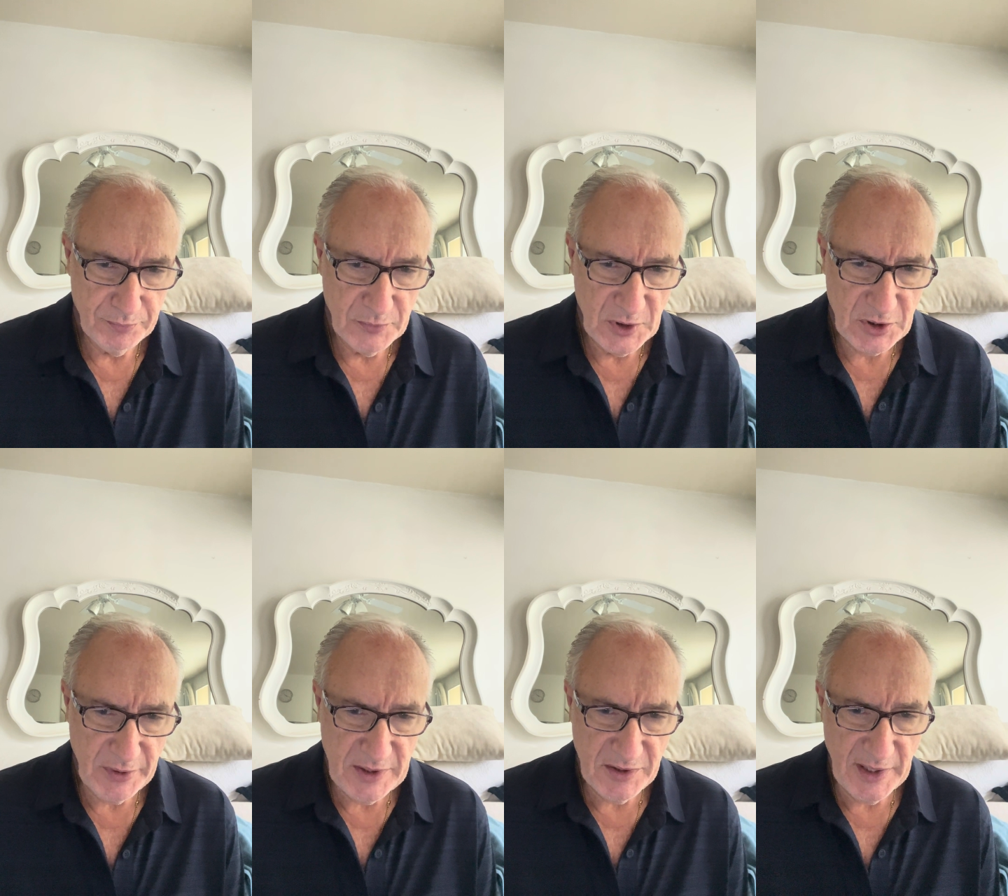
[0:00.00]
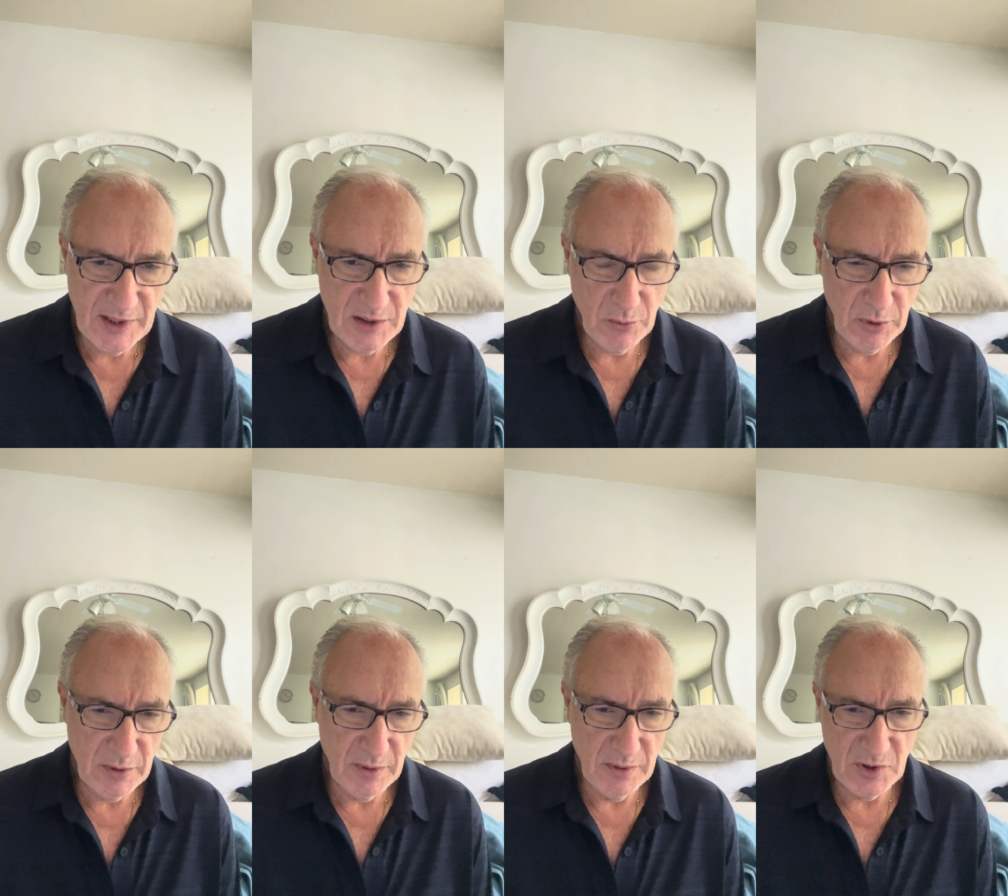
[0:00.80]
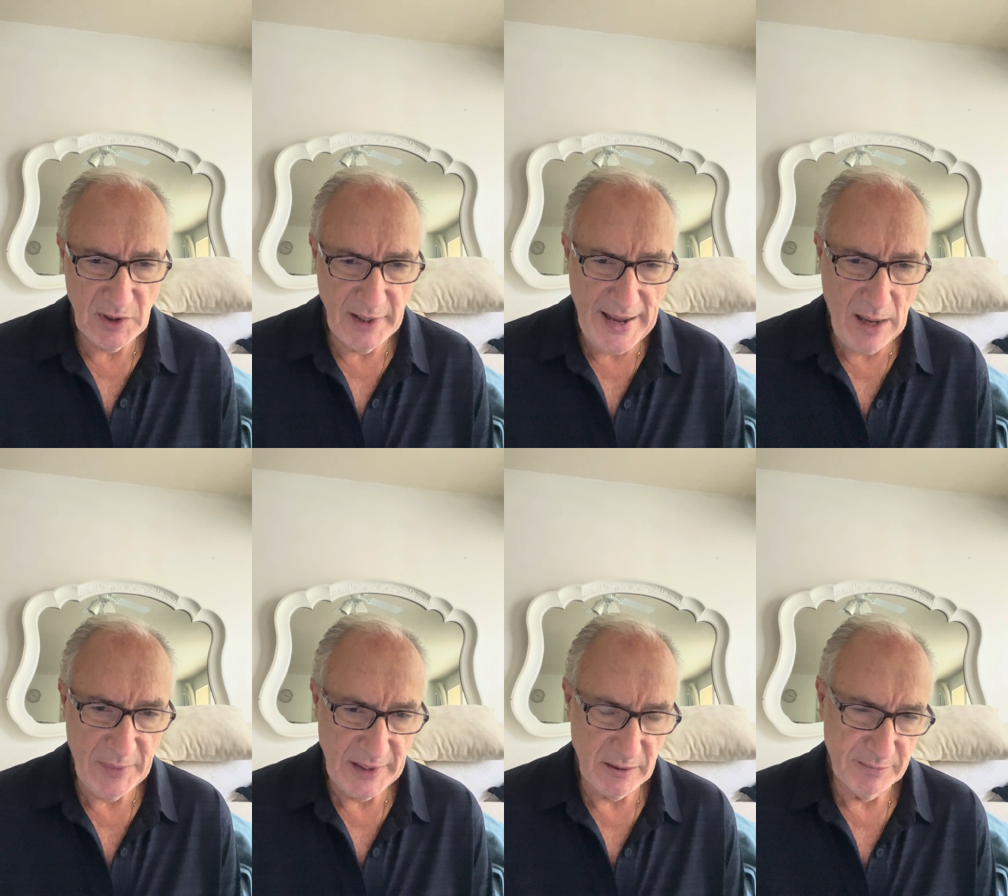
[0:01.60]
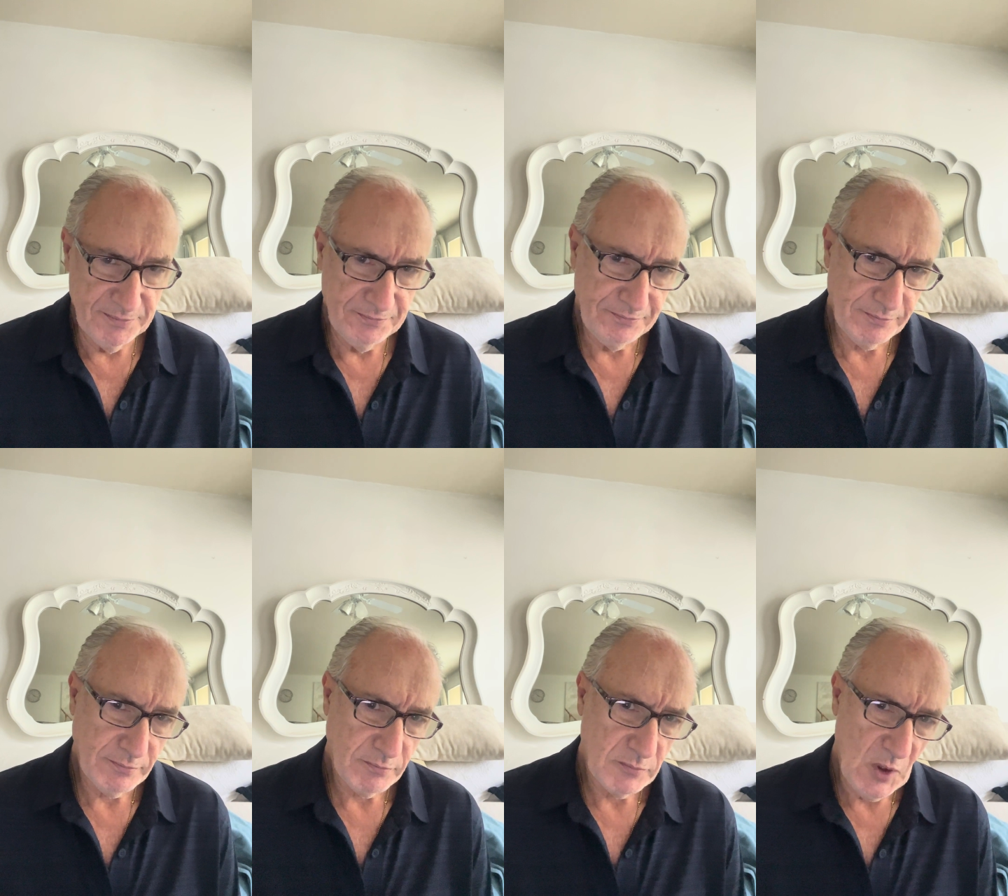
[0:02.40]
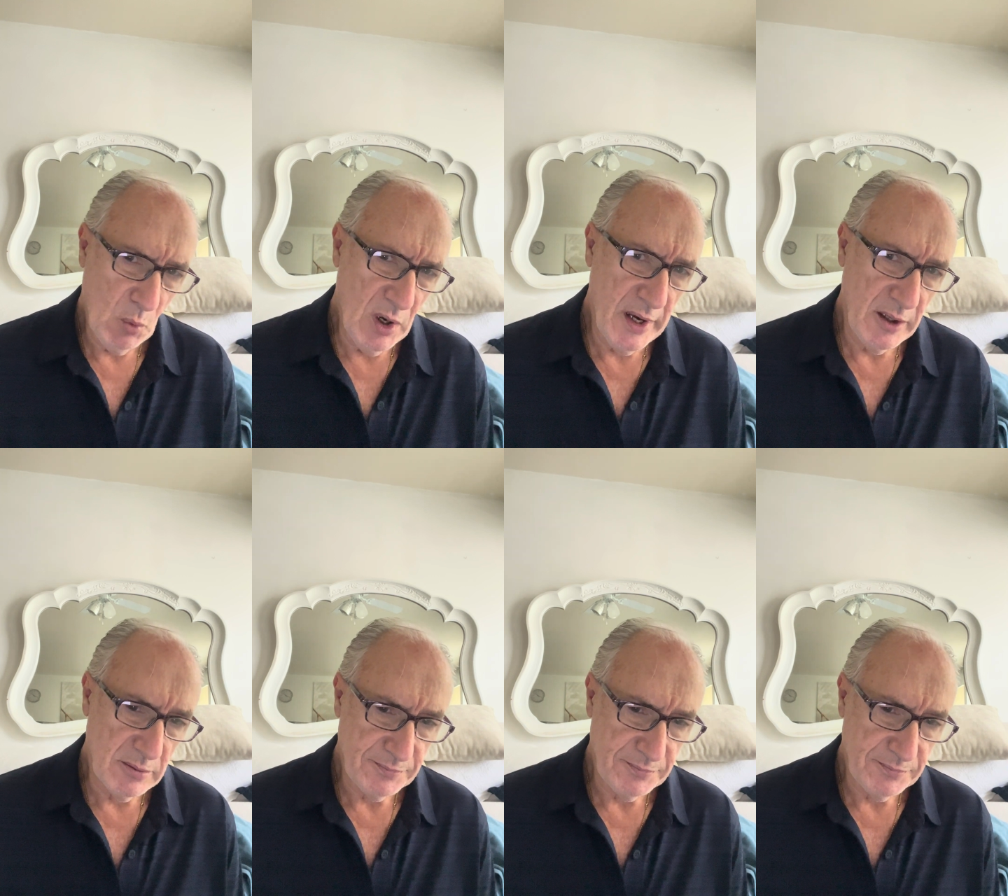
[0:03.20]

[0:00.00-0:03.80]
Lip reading: strange things will start happening. Why?